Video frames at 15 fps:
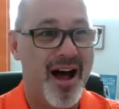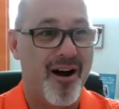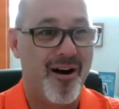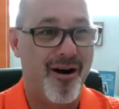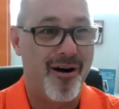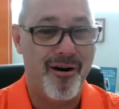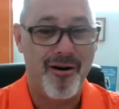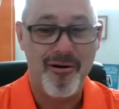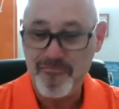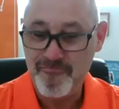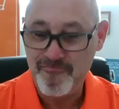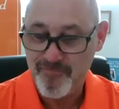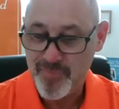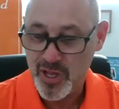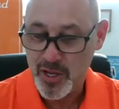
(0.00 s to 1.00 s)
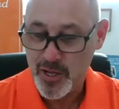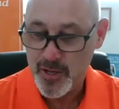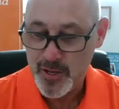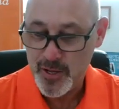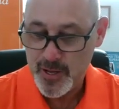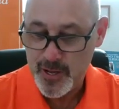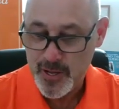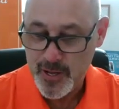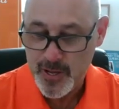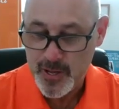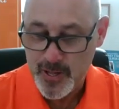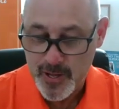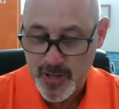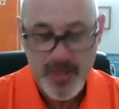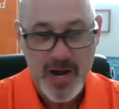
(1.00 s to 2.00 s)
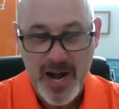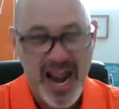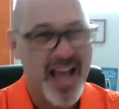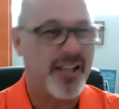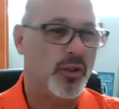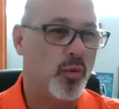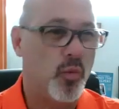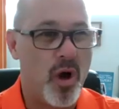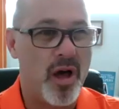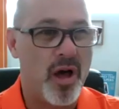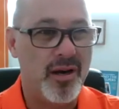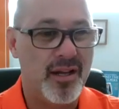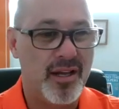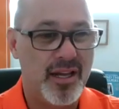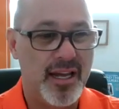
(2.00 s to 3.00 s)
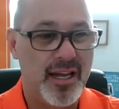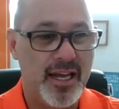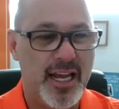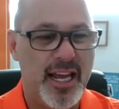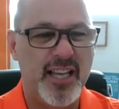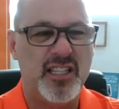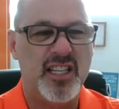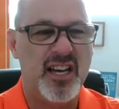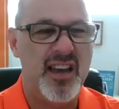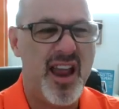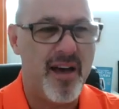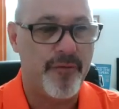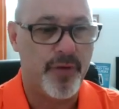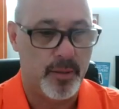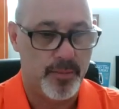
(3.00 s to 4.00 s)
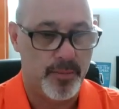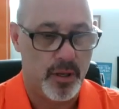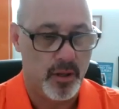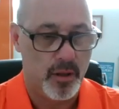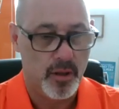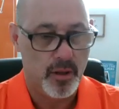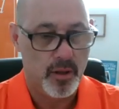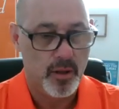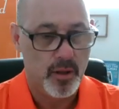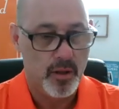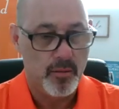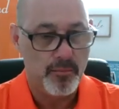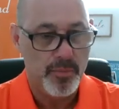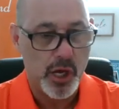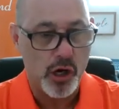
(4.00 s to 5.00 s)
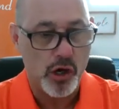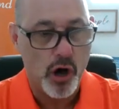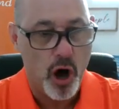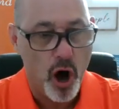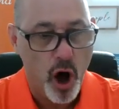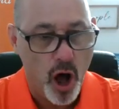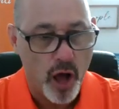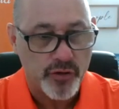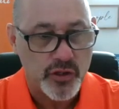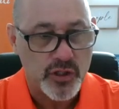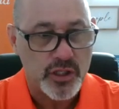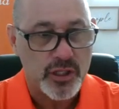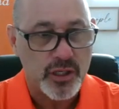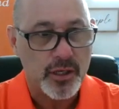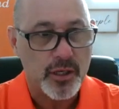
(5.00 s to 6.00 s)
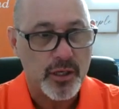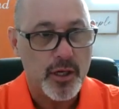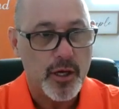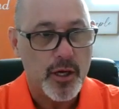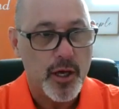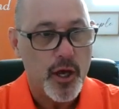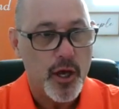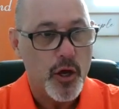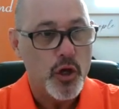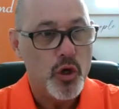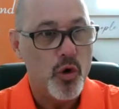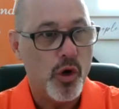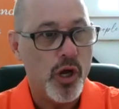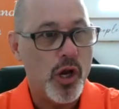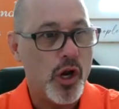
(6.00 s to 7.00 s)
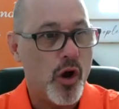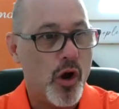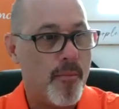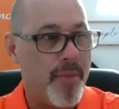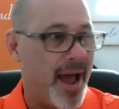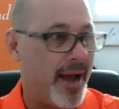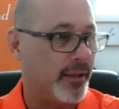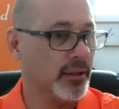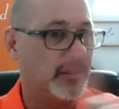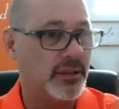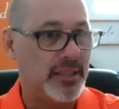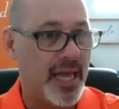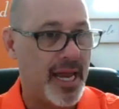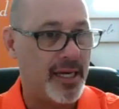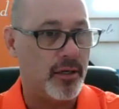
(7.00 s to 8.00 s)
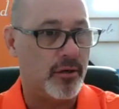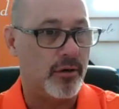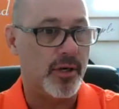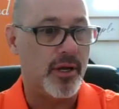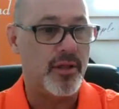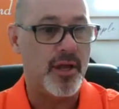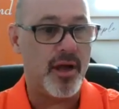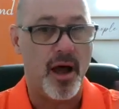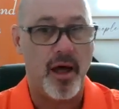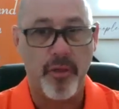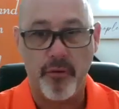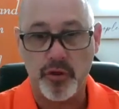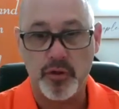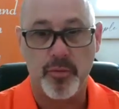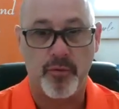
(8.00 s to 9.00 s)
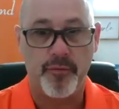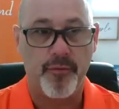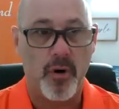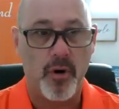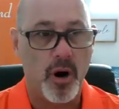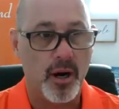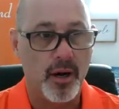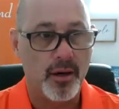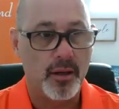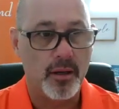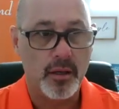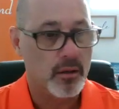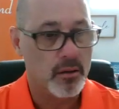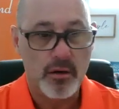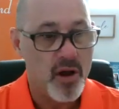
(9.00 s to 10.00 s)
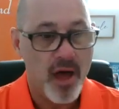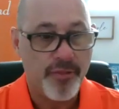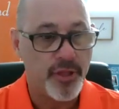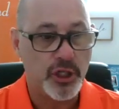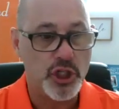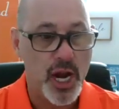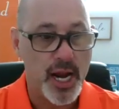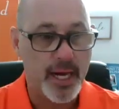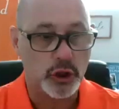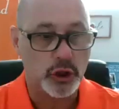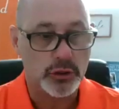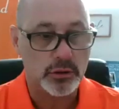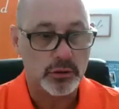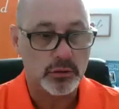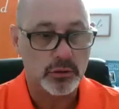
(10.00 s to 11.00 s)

The next one is inevitable because you can go back to Sandy Hook and the others before it. Nothing changed.